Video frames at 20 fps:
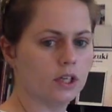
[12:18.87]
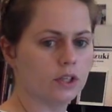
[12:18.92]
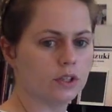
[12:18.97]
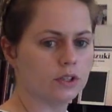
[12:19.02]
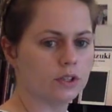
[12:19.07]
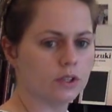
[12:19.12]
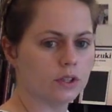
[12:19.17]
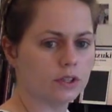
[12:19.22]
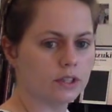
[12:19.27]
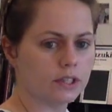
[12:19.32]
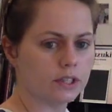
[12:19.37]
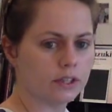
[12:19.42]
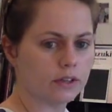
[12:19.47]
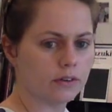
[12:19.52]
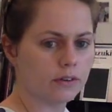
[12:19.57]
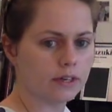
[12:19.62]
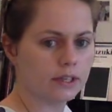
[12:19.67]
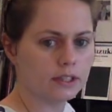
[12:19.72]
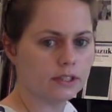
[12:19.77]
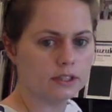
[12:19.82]
So you're
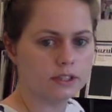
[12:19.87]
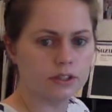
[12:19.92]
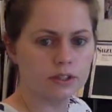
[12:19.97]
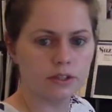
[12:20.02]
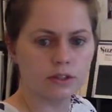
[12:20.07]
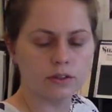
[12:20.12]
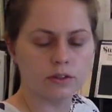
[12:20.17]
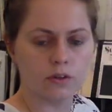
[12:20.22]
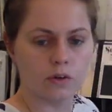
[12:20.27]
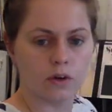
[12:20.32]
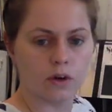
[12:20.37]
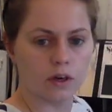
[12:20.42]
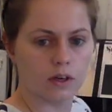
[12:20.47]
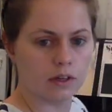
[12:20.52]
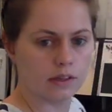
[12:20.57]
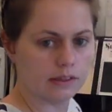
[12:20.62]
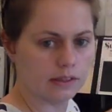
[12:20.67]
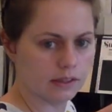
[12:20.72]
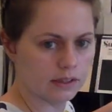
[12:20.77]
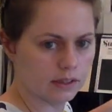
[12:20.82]
going to
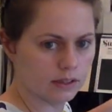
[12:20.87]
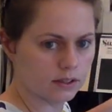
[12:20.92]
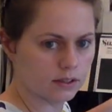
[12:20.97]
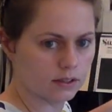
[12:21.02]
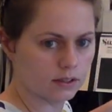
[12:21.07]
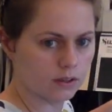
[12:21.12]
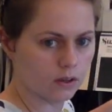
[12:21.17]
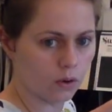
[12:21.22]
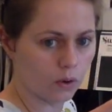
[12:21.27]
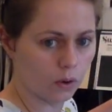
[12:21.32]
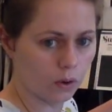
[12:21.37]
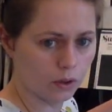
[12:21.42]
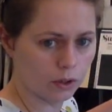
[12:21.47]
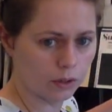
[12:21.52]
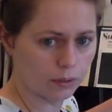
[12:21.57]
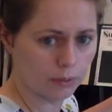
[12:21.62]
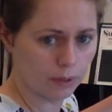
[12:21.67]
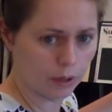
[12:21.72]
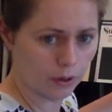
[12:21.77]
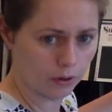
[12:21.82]
hold
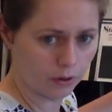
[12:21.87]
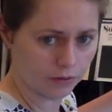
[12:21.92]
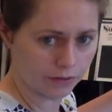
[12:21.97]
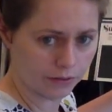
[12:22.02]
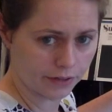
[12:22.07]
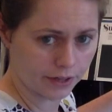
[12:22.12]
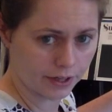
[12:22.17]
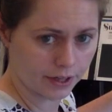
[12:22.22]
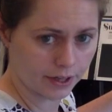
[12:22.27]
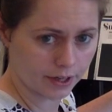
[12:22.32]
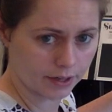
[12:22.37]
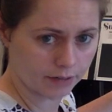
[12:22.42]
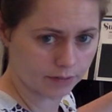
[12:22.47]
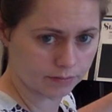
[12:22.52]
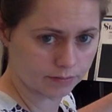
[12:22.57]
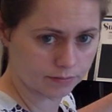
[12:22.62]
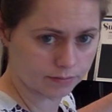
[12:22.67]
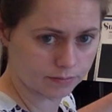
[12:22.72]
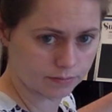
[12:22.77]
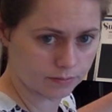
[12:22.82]
the bow over here,
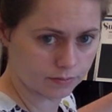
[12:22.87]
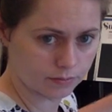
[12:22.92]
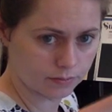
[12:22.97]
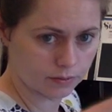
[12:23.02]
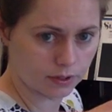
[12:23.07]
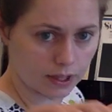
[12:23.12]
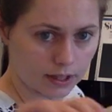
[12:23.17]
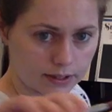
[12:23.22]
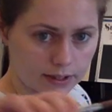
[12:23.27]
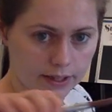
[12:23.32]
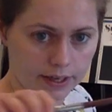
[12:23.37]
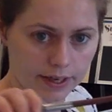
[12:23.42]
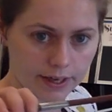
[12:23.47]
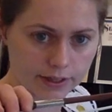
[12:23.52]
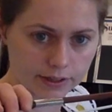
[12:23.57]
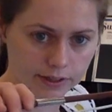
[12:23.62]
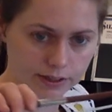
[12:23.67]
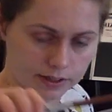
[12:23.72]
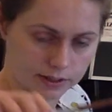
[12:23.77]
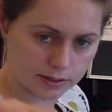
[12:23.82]
not the
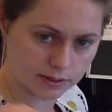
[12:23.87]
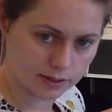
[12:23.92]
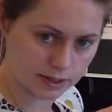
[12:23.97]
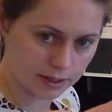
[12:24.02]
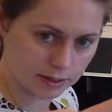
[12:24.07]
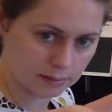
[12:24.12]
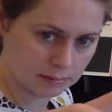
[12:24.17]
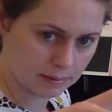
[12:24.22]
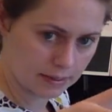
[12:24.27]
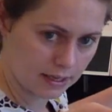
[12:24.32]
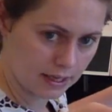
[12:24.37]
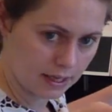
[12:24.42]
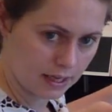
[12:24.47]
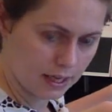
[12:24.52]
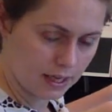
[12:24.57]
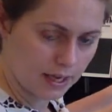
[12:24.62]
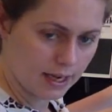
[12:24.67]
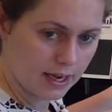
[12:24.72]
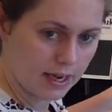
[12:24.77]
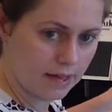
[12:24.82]
hair, just the tip,
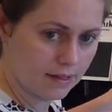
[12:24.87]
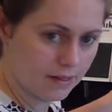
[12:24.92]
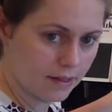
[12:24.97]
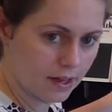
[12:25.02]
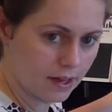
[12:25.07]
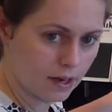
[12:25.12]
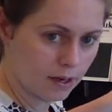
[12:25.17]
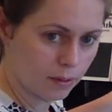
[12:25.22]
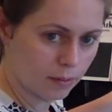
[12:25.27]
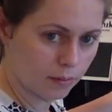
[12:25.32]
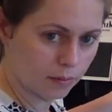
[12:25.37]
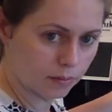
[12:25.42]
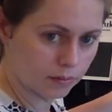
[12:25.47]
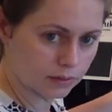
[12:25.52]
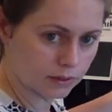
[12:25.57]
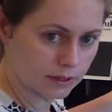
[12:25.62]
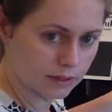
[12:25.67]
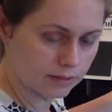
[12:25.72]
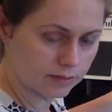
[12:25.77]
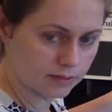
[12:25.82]
and then
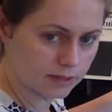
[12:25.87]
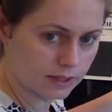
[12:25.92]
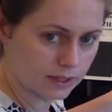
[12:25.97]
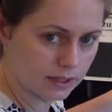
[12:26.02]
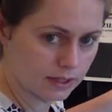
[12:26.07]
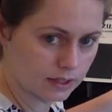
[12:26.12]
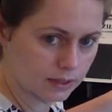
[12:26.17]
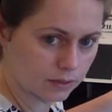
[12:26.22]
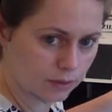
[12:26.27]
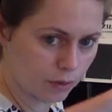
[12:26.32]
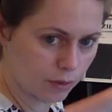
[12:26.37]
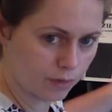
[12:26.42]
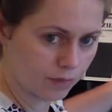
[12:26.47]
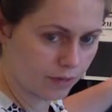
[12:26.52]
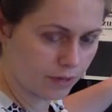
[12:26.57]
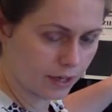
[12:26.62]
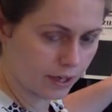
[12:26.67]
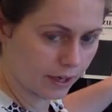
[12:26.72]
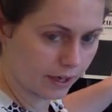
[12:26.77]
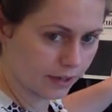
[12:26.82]
lift these 4
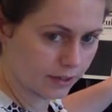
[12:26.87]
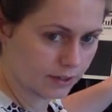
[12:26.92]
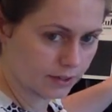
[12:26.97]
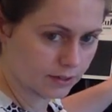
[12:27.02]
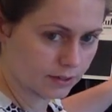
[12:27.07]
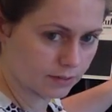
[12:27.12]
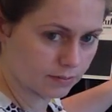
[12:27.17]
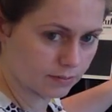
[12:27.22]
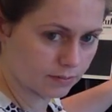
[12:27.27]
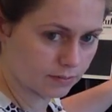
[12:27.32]
fingers.